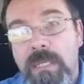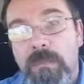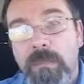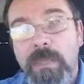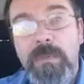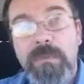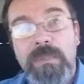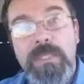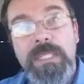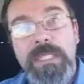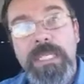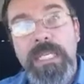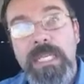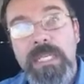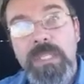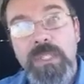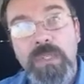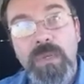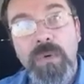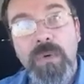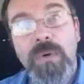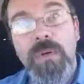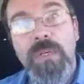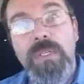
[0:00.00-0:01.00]
somebody was
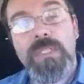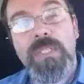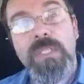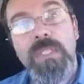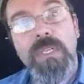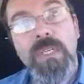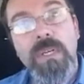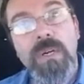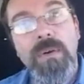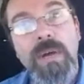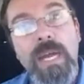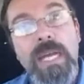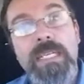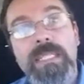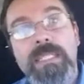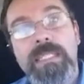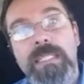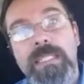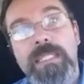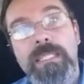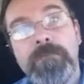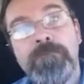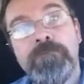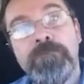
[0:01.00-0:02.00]
leaning towards, you know,
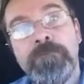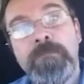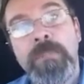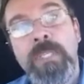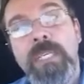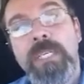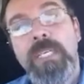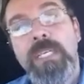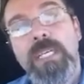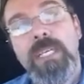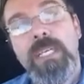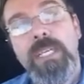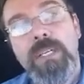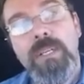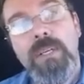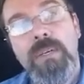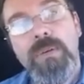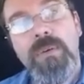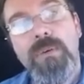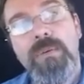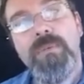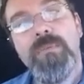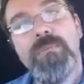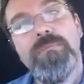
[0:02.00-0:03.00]
actually, you
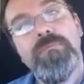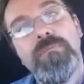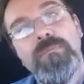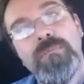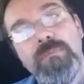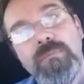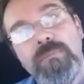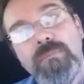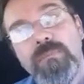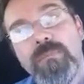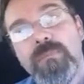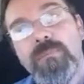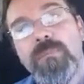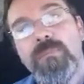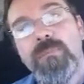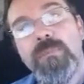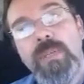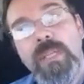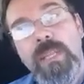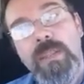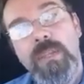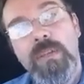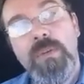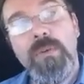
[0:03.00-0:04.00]
know,
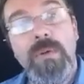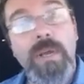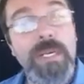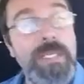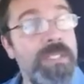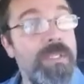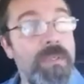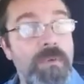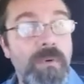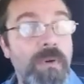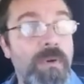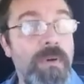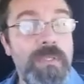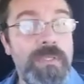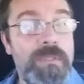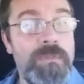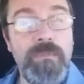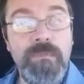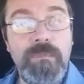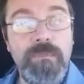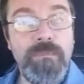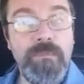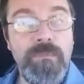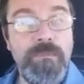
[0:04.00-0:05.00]
in the direction of where
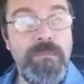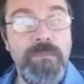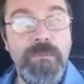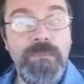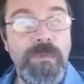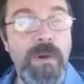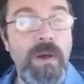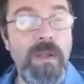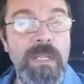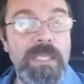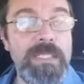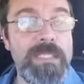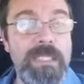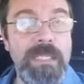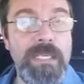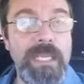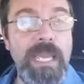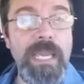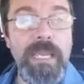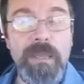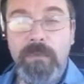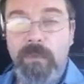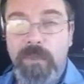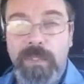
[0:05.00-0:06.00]
it's fallen
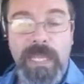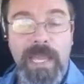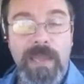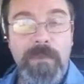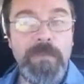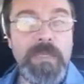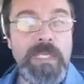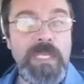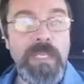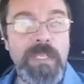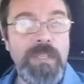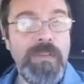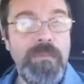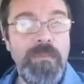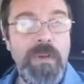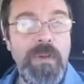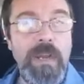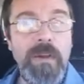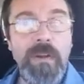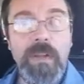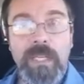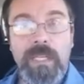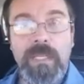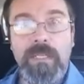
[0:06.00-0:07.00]
today with that particular
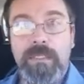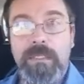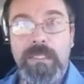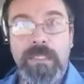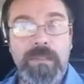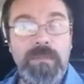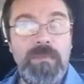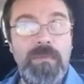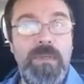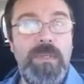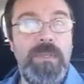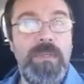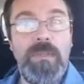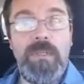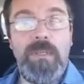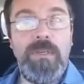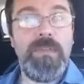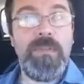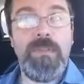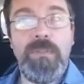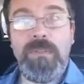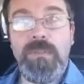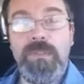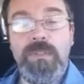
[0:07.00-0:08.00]
variant, or where, you
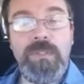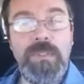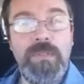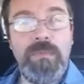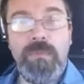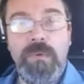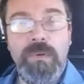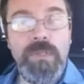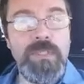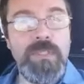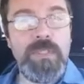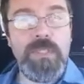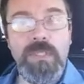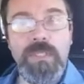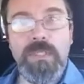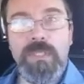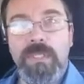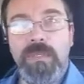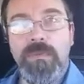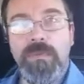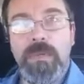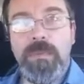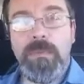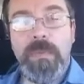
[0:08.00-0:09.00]
know, there's
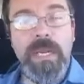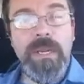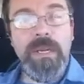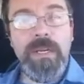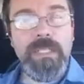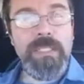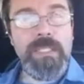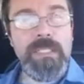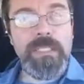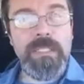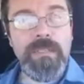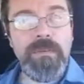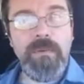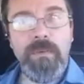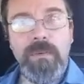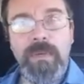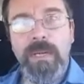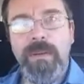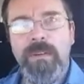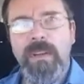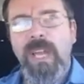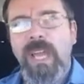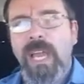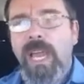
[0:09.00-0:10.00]
divorces and remarriage and stuff, or
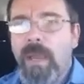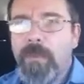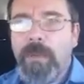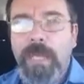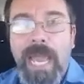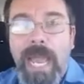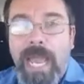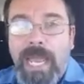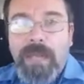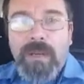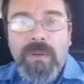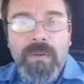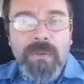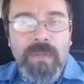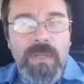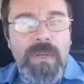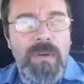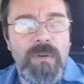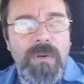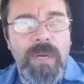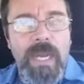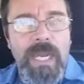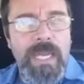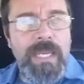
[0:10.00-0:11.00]
whatever. I mean, I don't
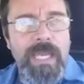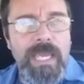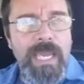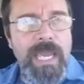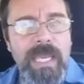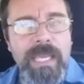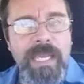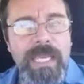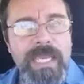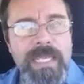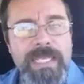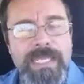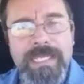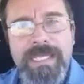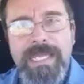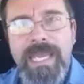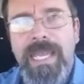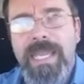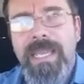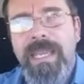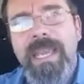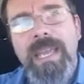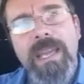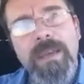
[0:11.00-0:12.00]
know. I can't
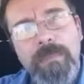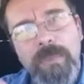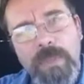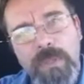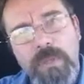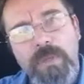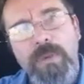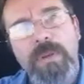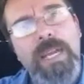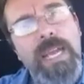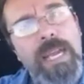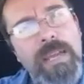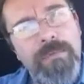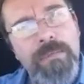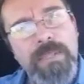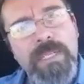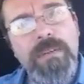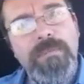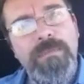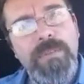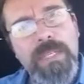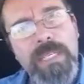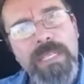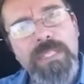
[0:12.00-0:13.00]
say, but there
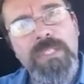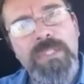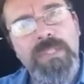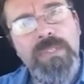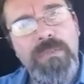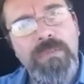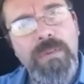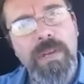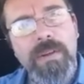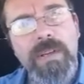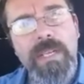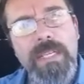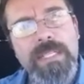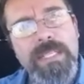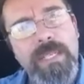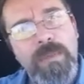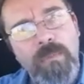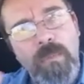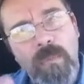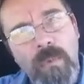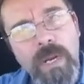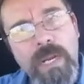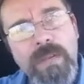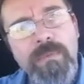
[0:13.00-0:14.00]
definitely is two variants,
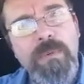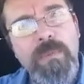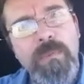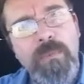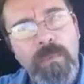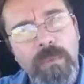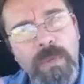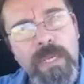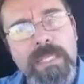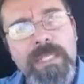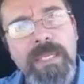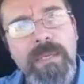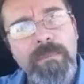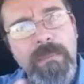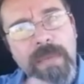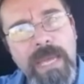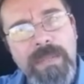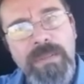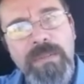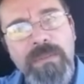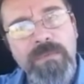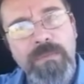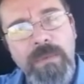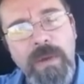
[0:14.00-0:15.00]
and one of them reads like
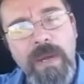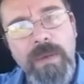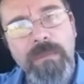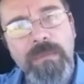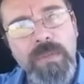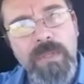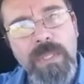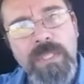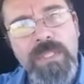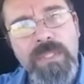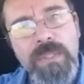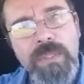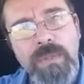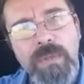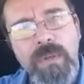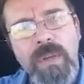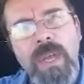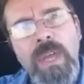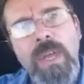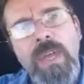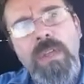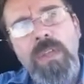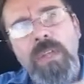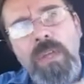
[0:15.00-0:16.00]
Matthew 5:32,
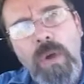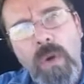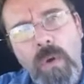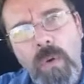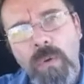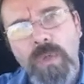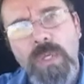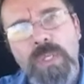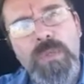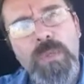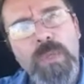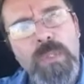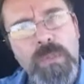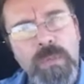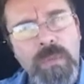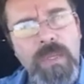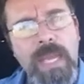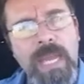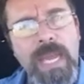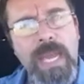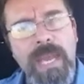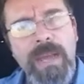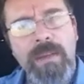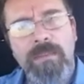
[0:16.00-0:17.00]
the oldest ones
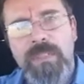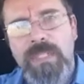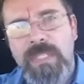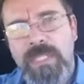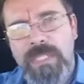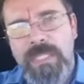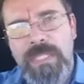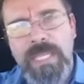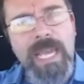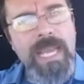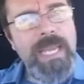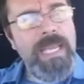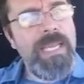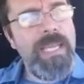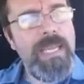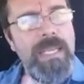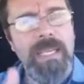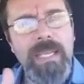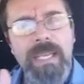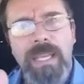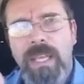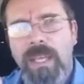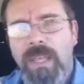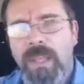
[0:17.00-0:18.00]
we have.
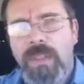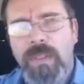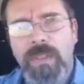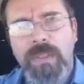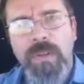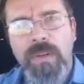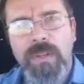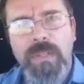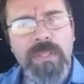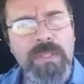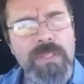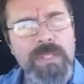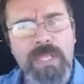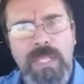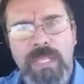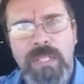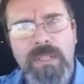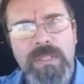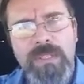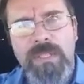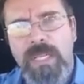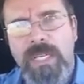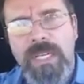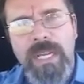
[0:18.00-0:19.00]
Second, third,
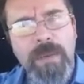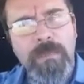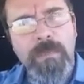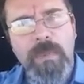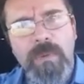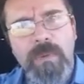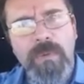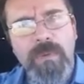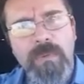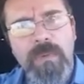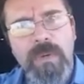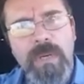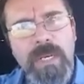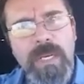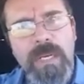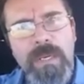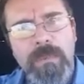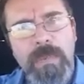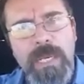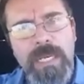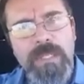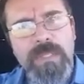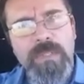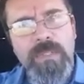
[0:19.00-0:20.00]
there's a couple
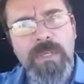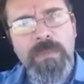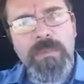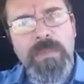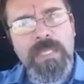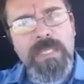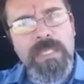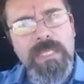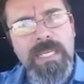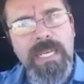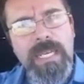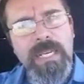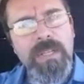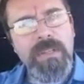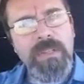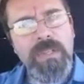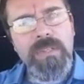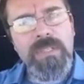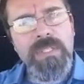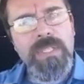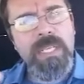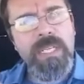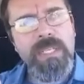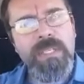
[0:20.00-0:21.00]
manuscripts in 2nd and
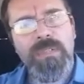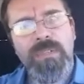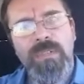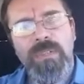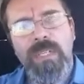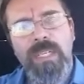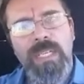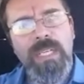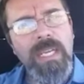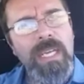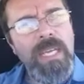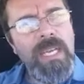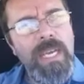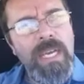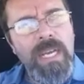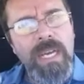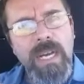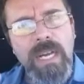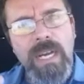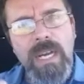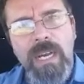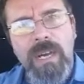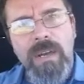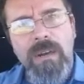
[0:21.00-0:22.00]
3rd century,
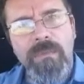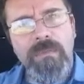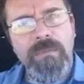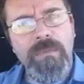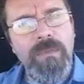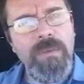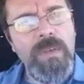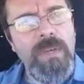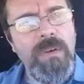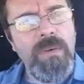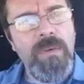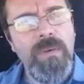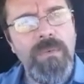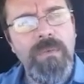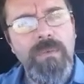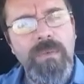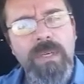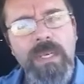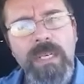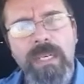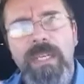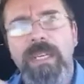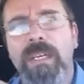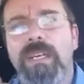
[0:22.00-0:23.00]

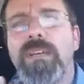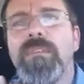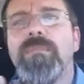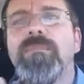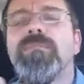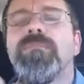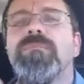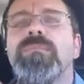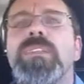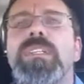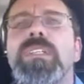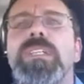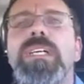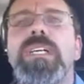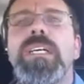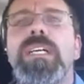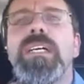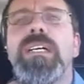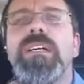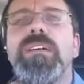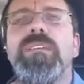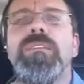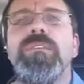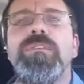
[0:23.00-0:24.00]

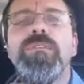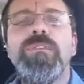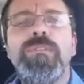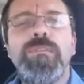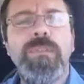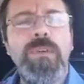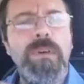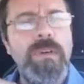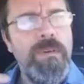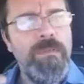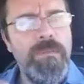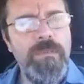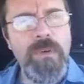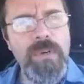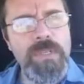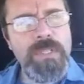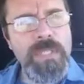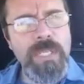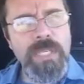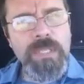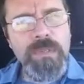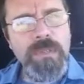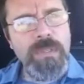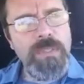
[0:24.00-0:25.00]
4th
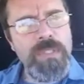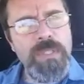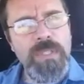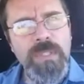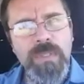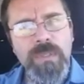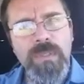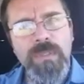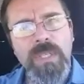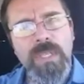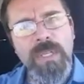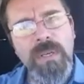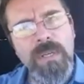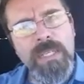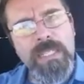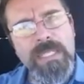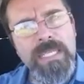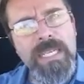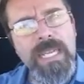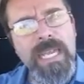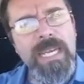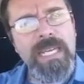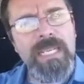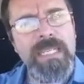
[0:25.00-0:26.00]
century, there's two, the
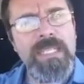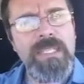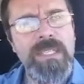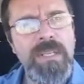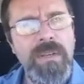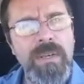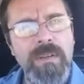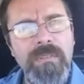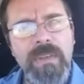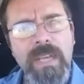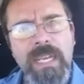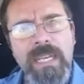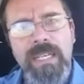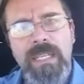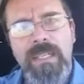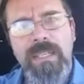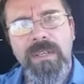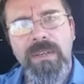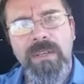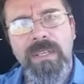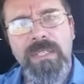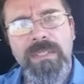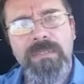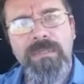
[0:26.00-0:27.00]
Codex Sinaiticus,
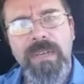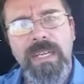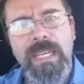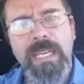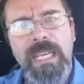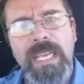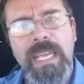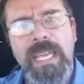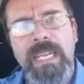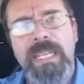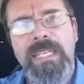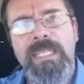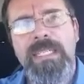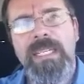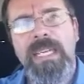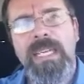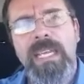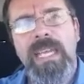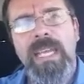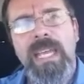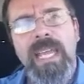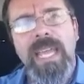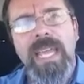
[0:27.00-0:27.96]
Codex Vaticanus,